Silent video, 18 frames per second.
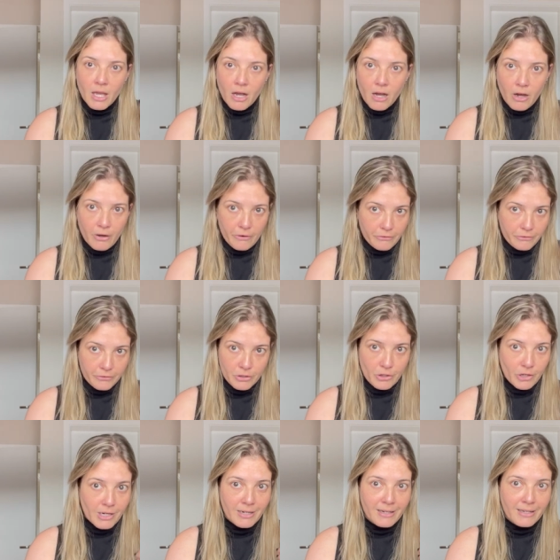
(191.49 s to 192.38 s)
of
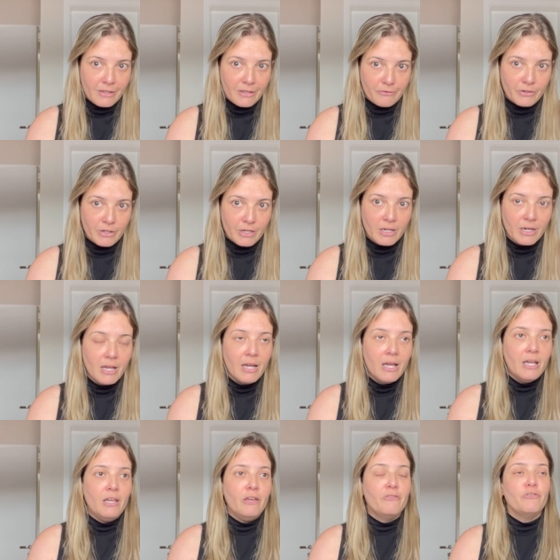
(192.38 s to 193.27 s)
your liver.
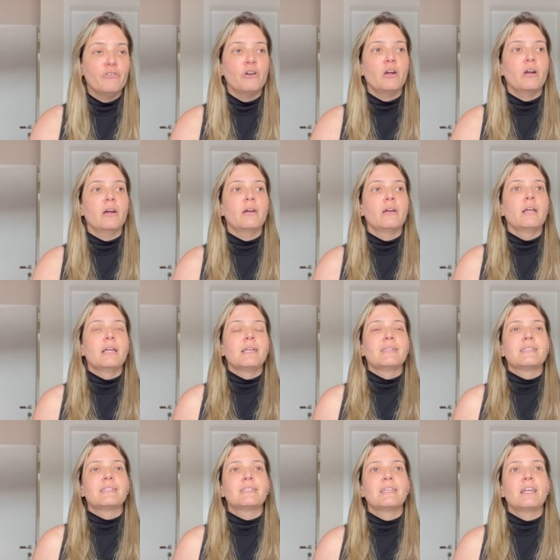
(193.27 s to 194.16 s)
If you're
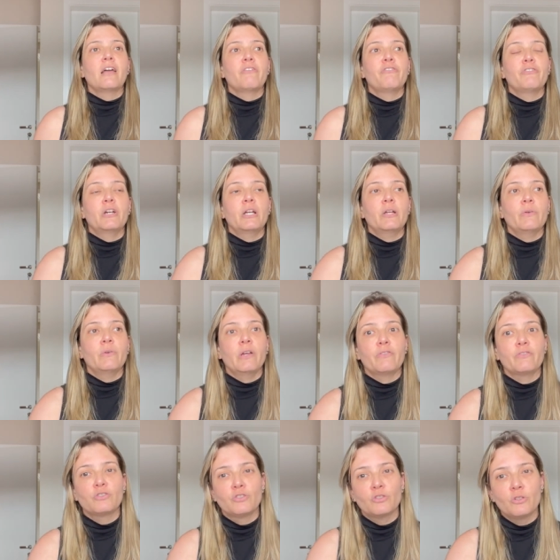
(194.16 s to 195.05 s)
suffering
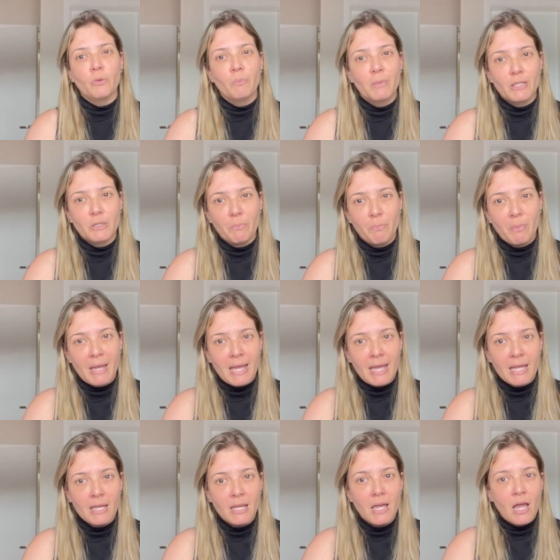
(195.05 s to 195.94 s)
with too much
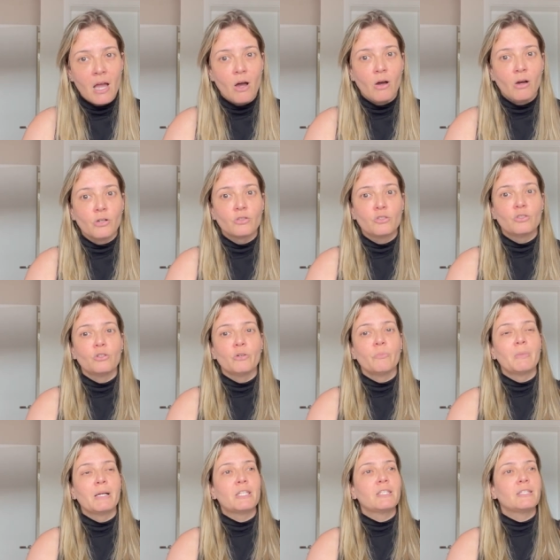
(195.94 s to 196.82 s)
pain or too
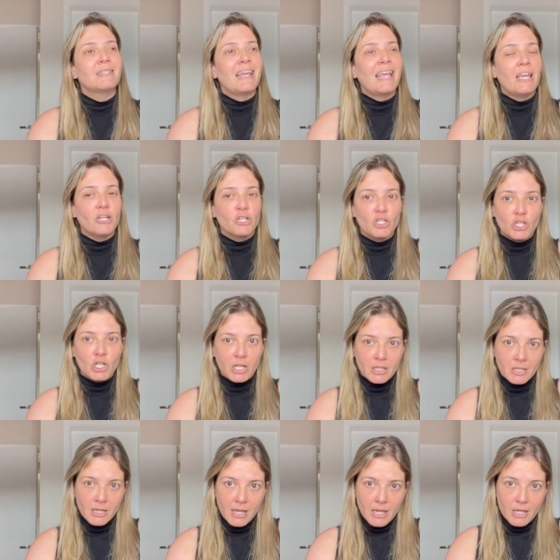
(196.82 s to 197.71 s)
much
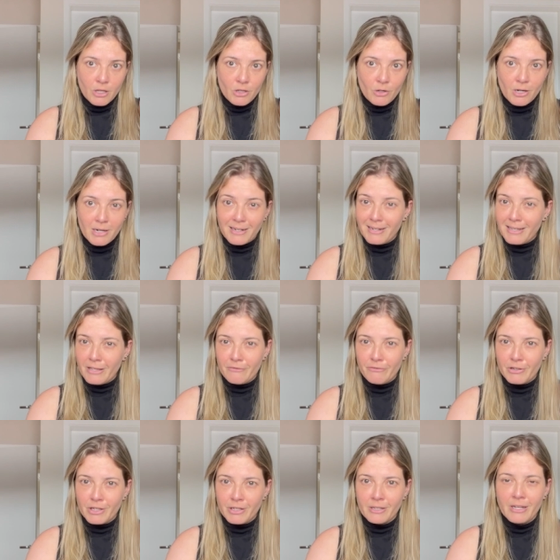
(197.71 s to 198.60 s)
tension, your
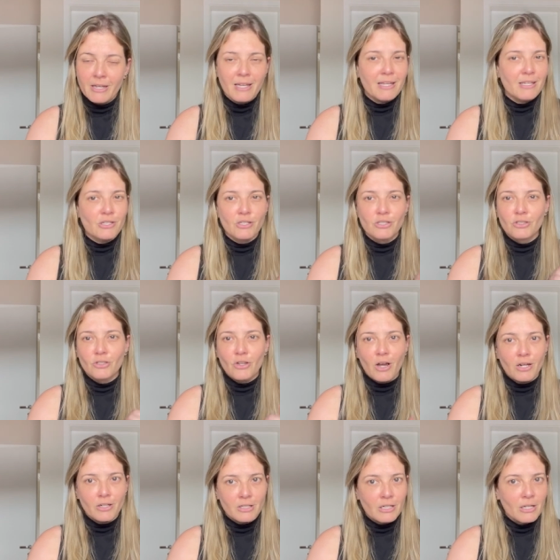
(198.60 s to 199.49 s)
liver is
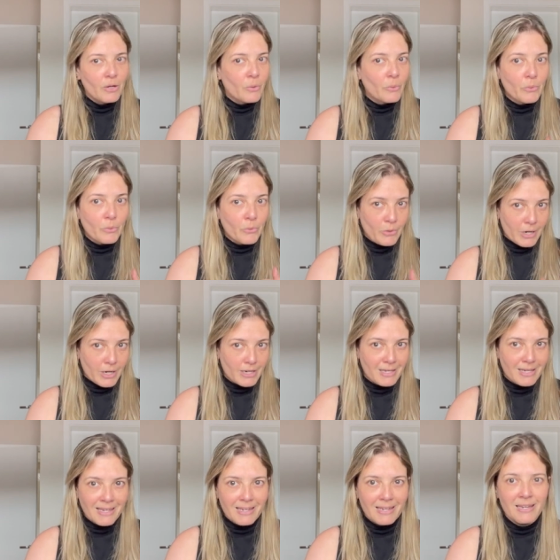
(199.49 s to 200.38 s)
not
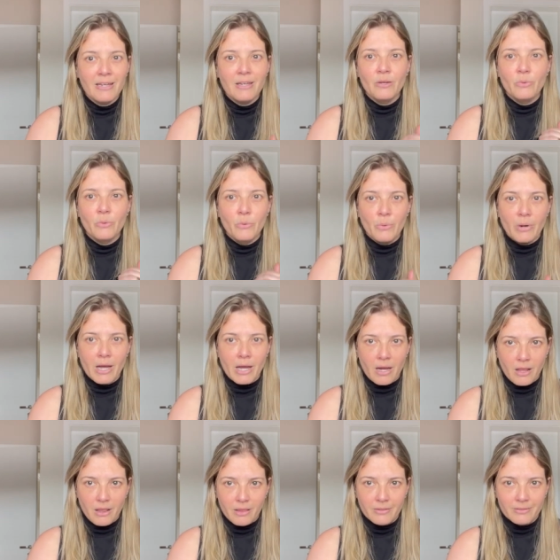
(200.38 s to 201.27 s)
working
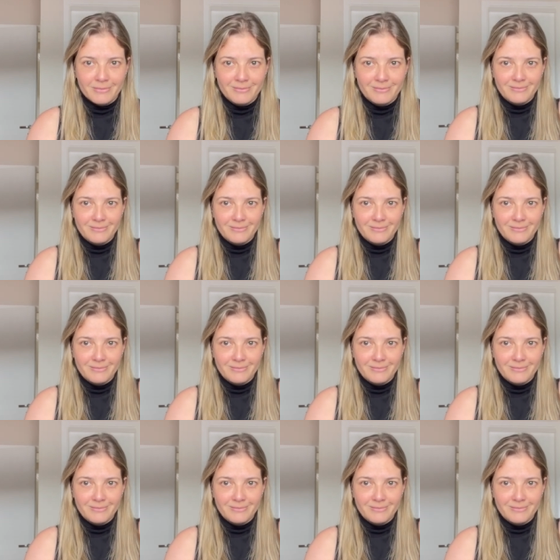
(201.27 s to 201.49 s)
well.